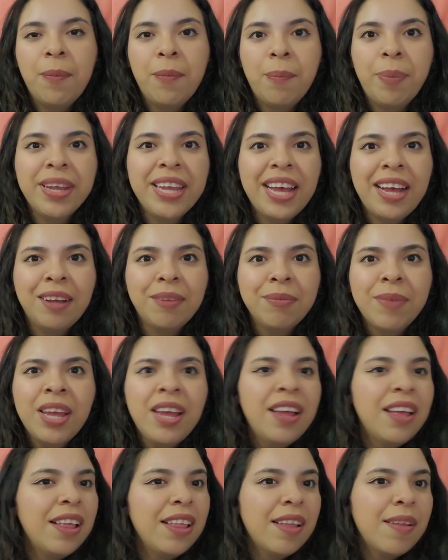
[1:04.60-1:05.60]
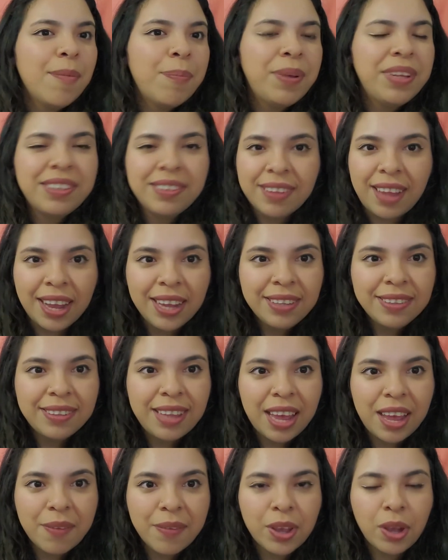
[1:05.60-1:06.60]
But yeah, besides
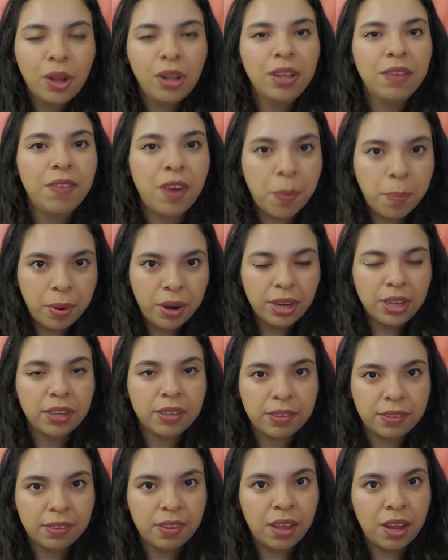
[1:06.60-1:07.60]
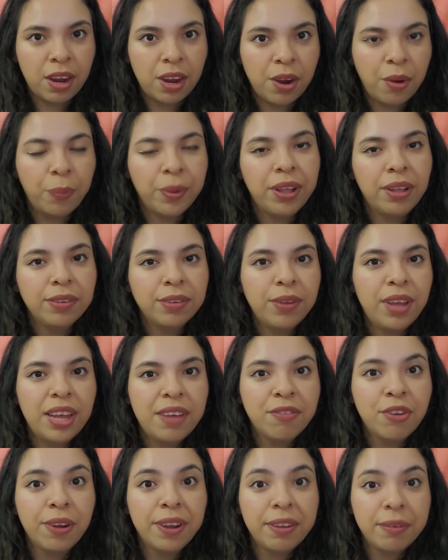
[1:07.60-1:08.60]
having all of our products there, we also
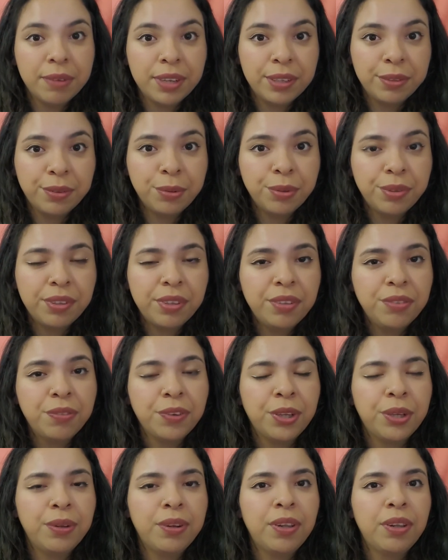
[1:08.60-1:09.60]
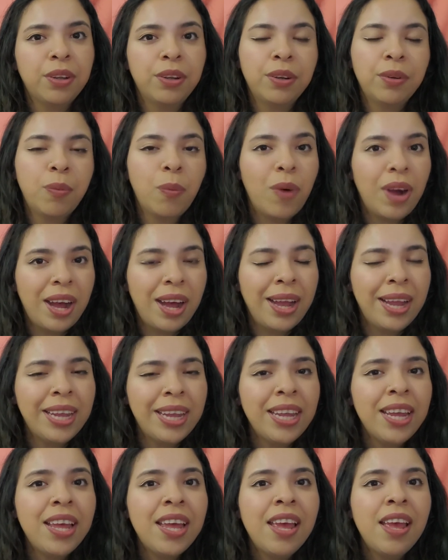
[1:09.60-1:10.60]
have great resources for you to learn
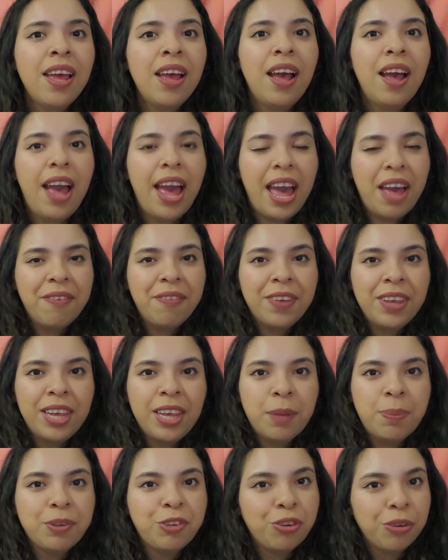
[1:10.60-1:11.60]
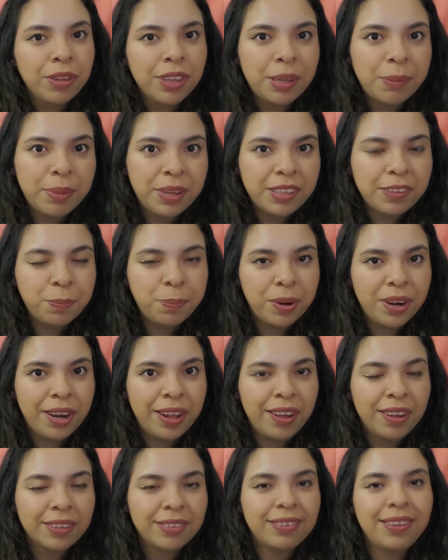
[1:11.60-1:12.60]
why having petroleum-based
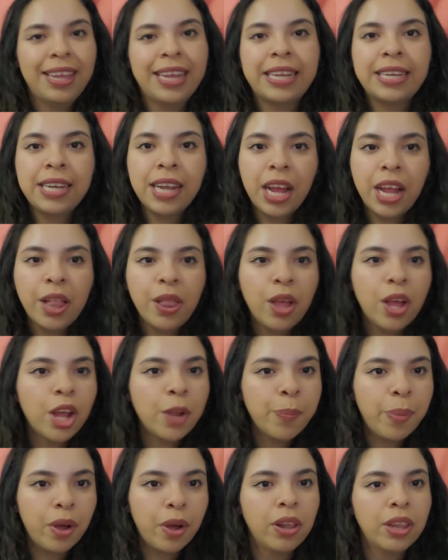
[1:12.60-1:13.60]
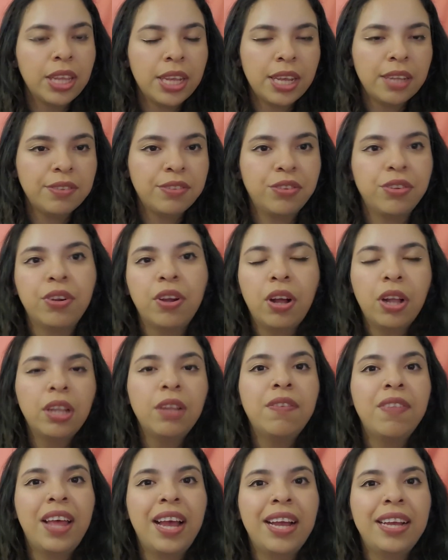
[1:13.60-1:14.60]
products like nylon, polyester, all
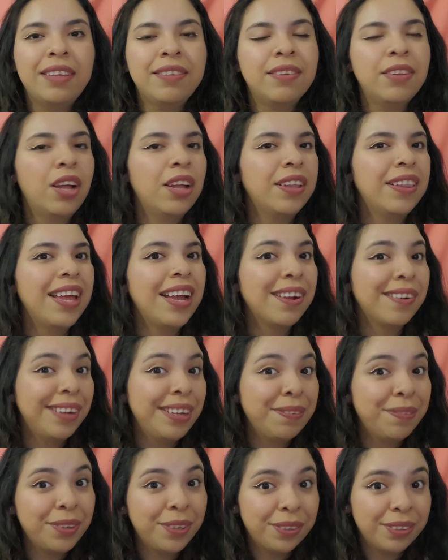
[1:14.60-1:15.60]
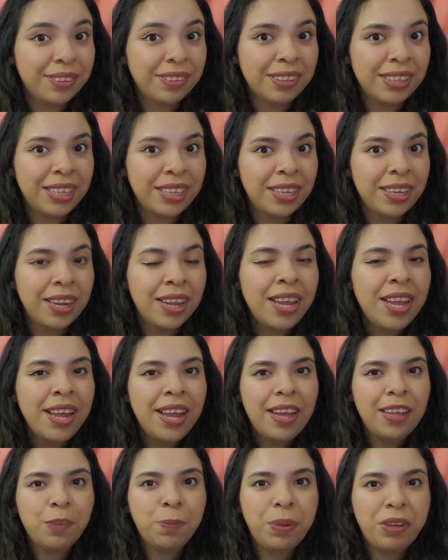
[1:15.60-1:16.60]
of that is not that great for your skin,
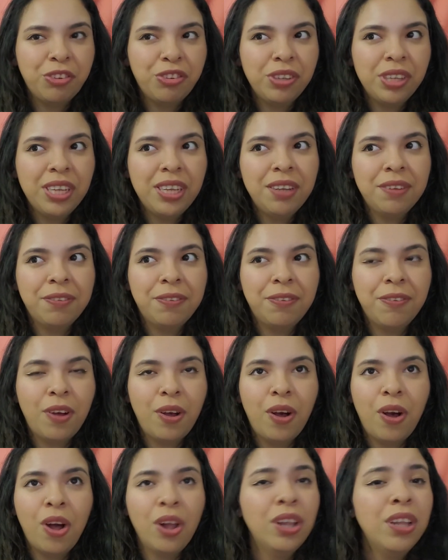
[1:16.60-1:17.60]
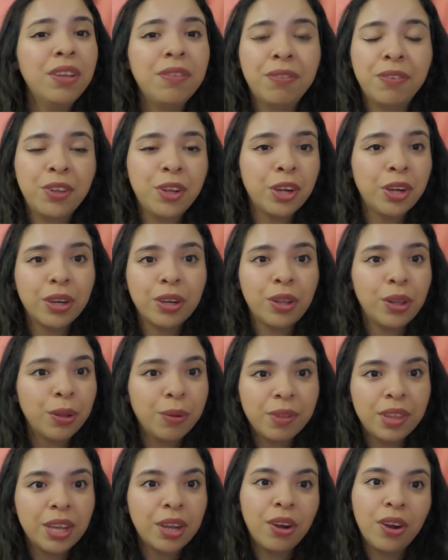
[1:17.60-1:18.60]
especially if all of your
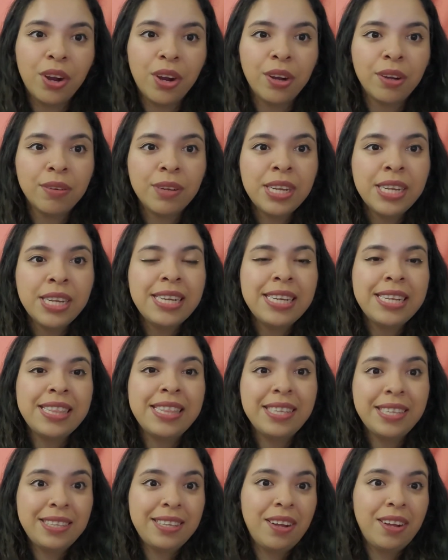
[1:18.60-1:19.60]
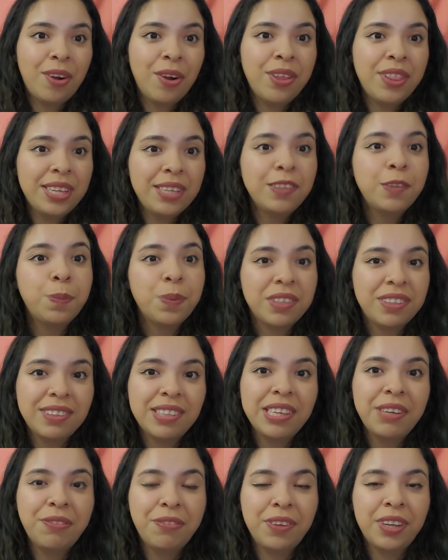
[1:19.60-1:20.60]
clothing are these
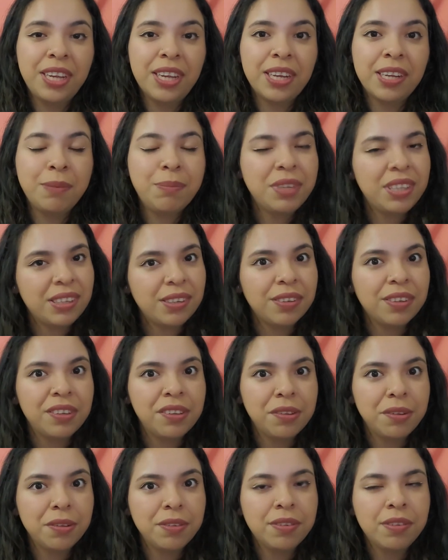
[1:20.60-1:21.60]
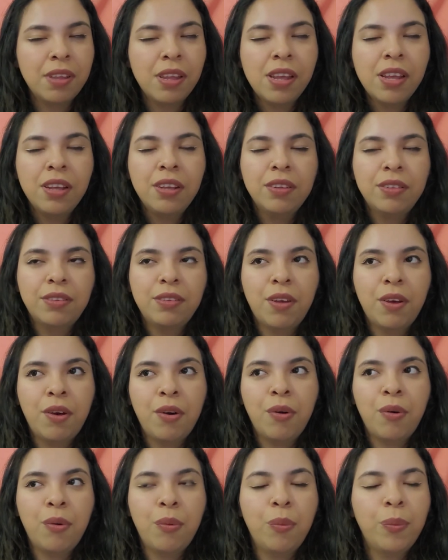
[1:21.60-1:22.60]
specific materials.
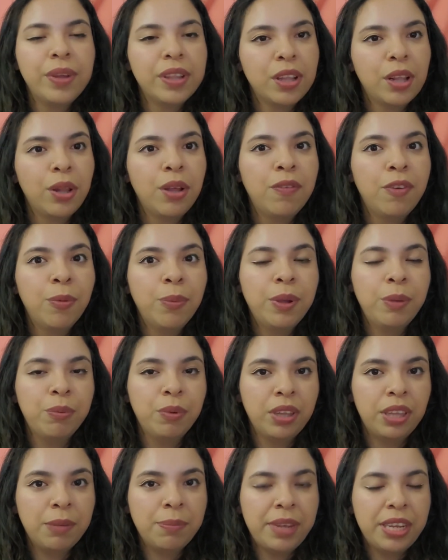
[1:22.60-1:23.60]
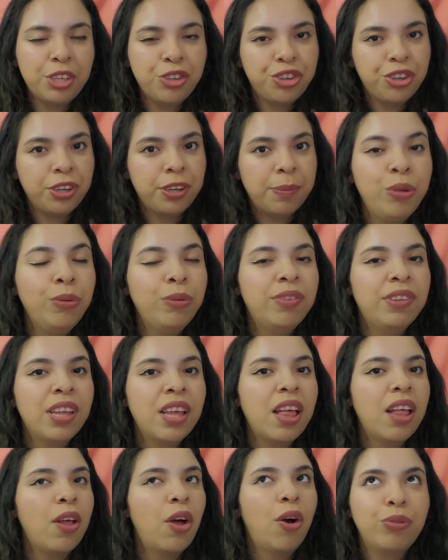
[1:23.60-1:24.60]
So with CLOVO, we really make sure to use
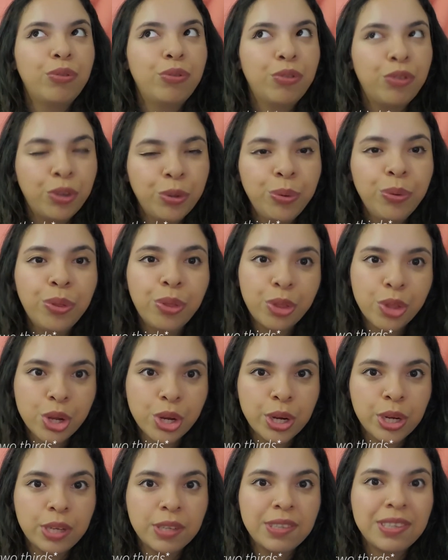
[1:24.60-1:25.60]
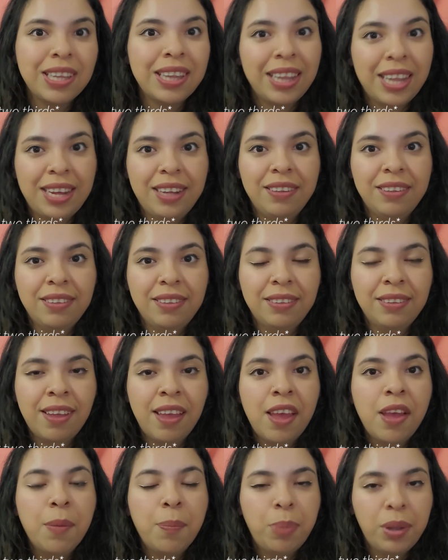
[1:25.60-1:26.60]
2/3 less
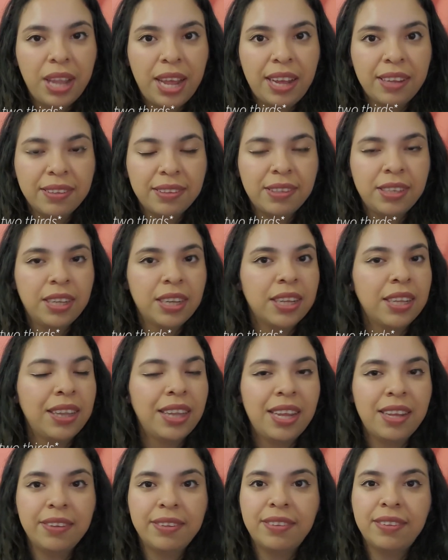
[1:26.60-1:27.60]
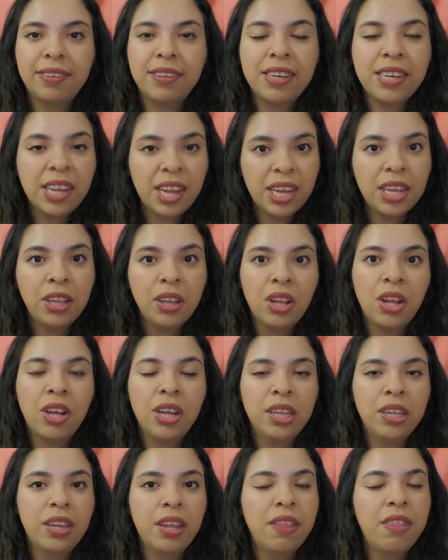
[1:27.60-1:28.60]
plastic, less
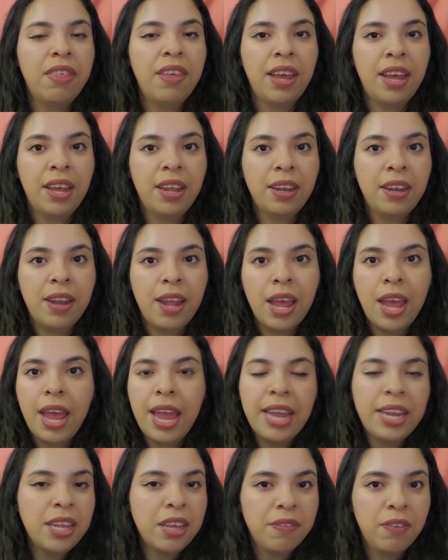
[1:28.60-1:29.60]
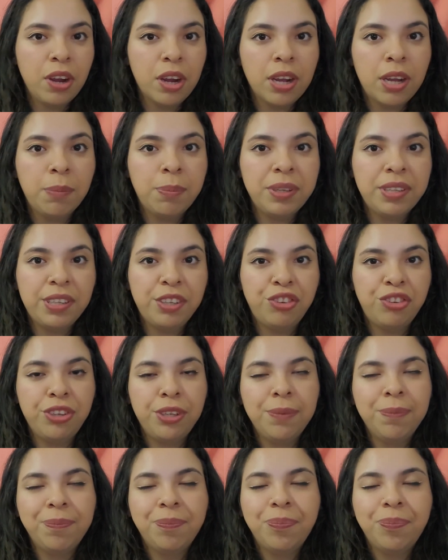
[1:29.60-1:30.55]
nylon than any of our competition.